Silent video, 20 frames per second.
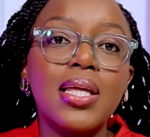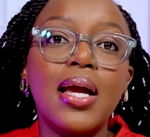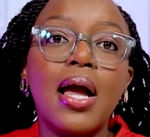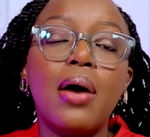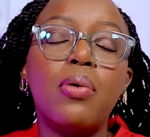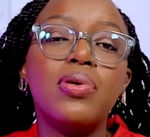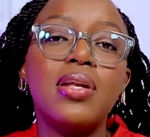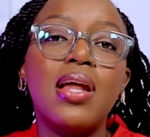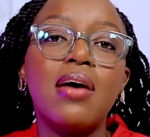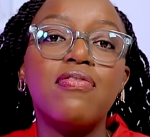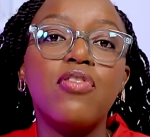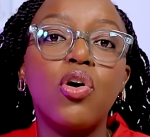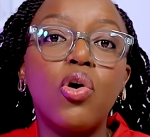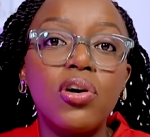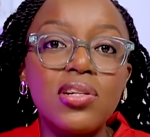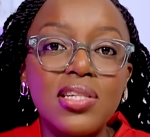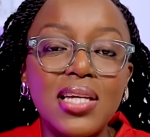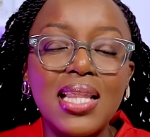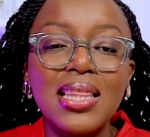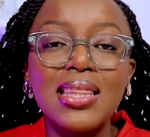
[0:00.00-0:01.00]
think I would have
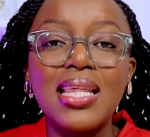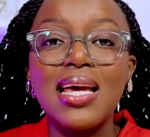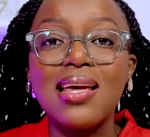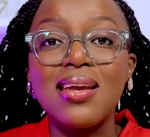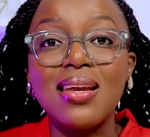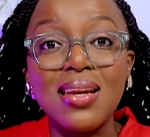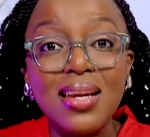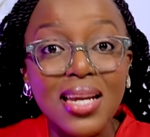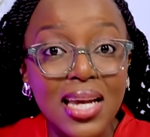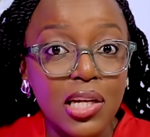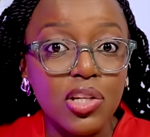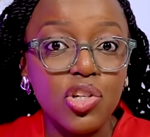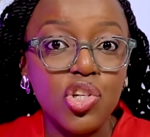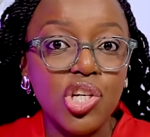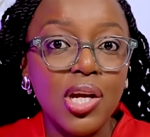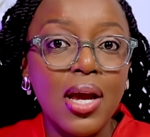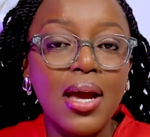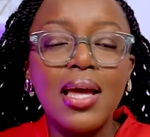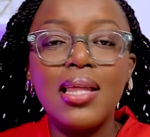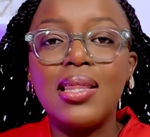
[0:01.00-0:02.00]
gotten the
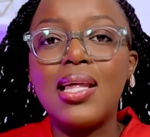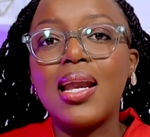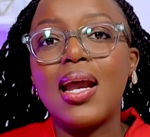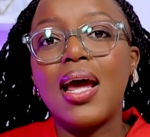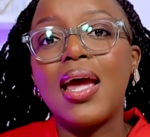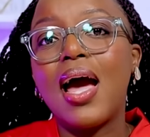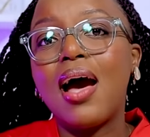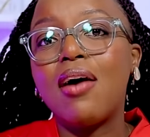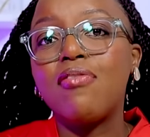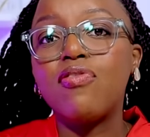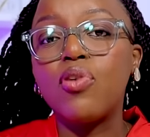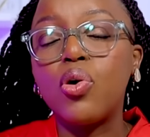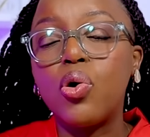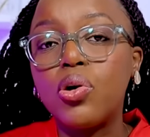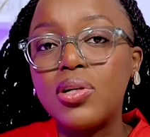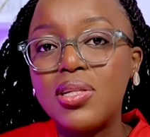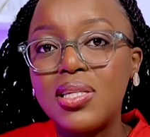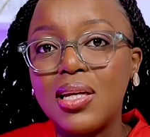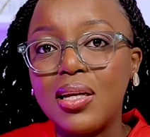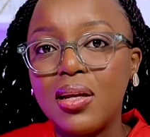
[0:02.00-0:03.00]
reach that I have
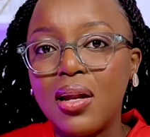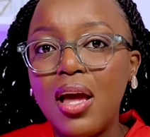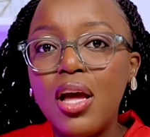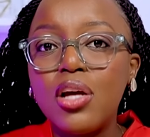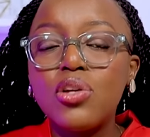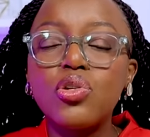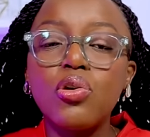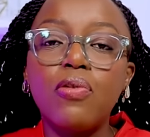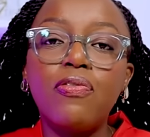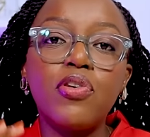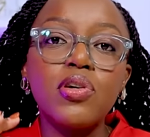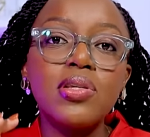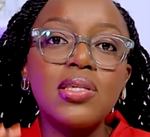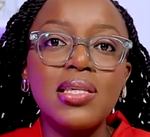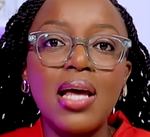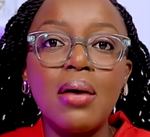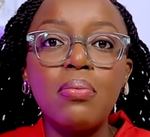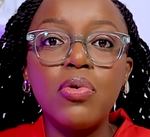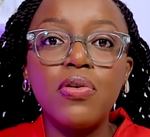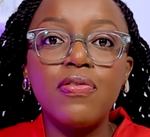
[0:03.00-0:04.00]
gotten. So for
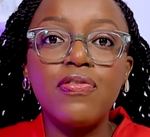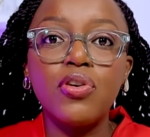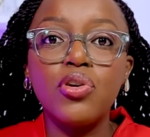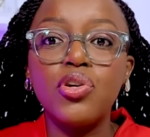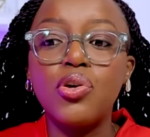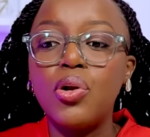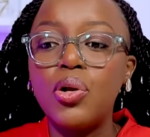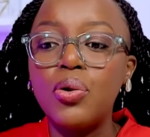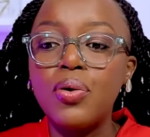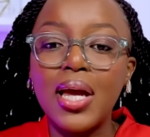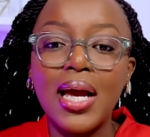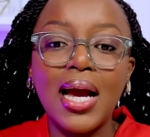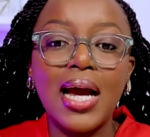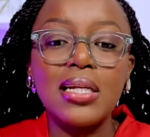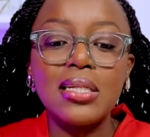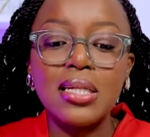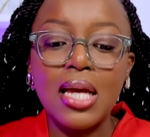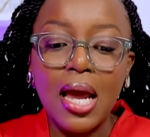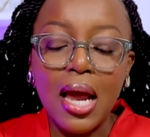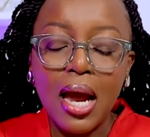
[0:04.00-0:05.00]
some of you, you're looking
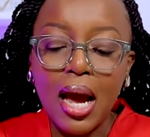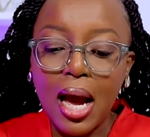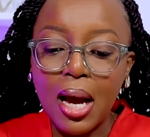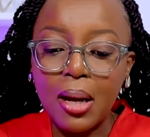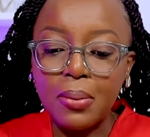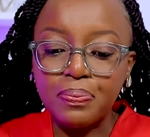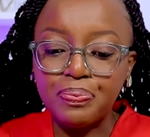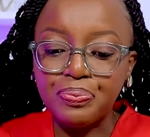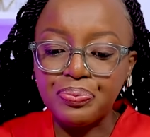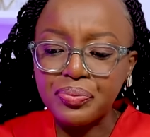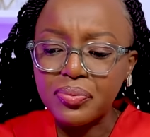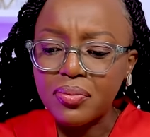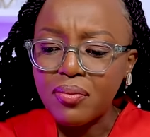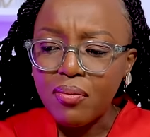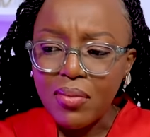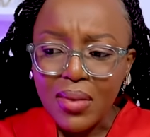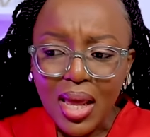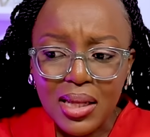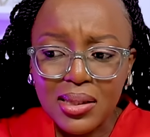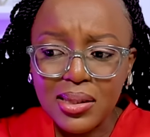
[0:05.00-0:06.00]
at um,
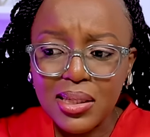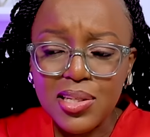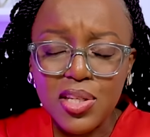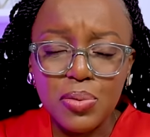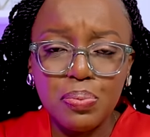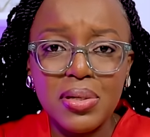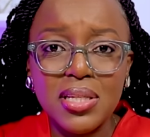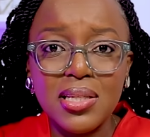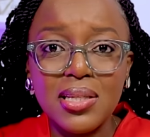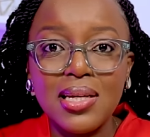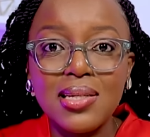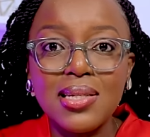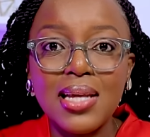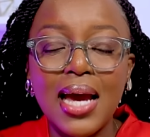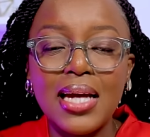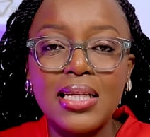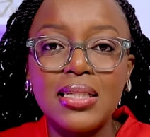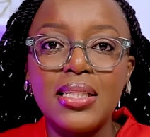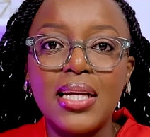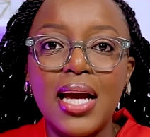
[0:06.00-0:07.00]
this business
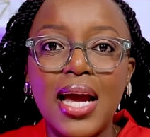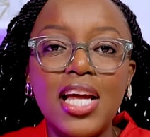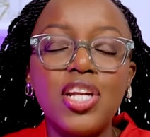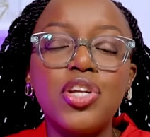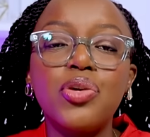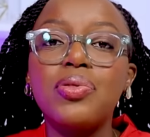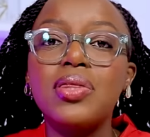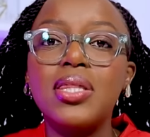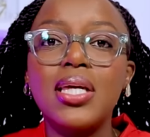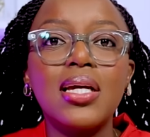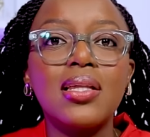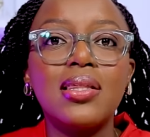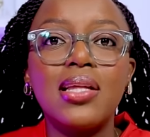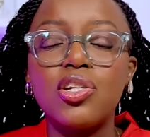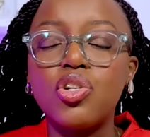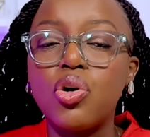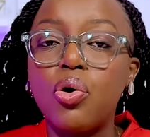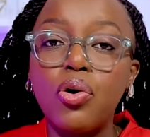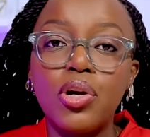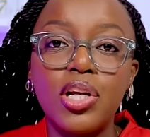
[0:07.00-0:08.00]
idea and you think
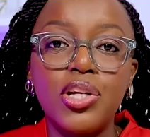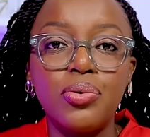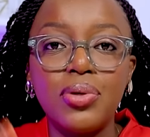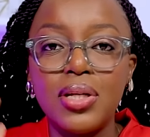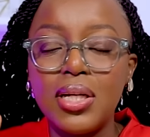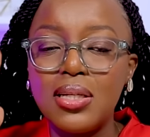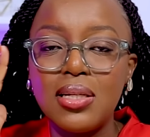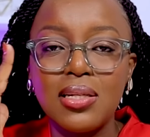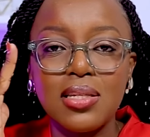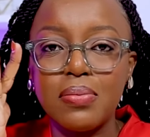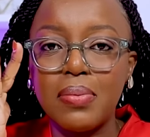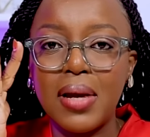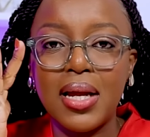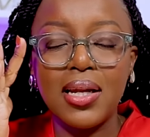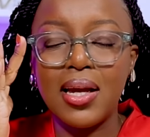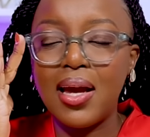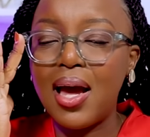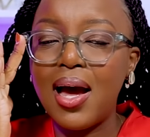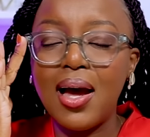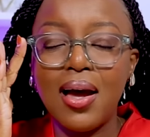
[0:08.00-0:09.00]
that all you need is
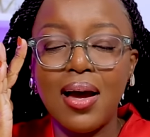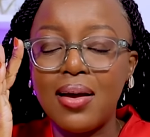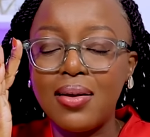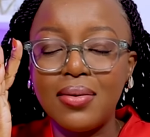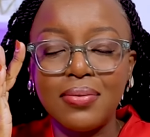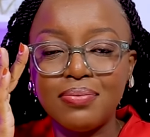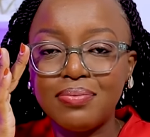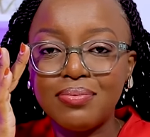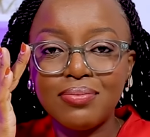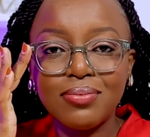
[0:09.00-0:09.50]
money. Uh-uh.